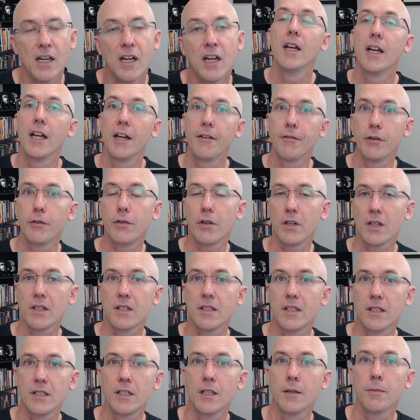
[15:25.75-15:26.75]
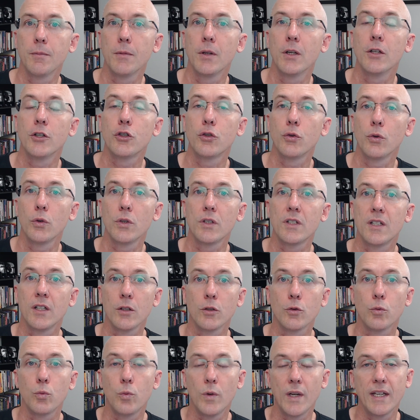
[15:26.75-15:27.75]
If you've got a system that short
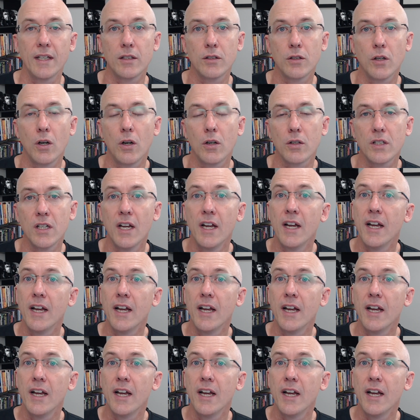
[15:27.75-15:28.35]
sells weak stocks,